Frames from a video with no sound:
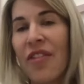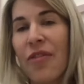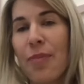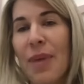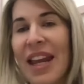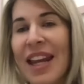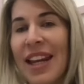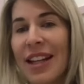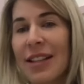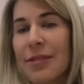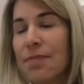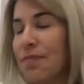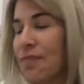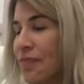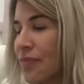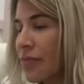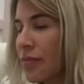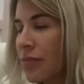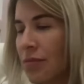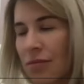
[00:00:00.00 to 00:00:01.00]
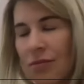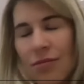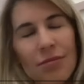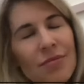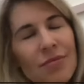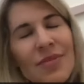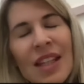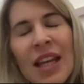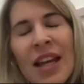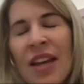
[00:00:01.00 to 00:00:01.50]
pain,
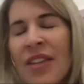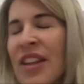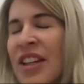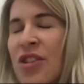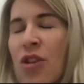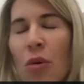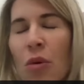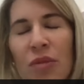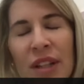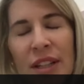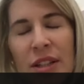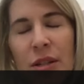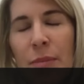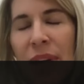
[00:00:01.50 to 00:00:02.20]
and they don't need to be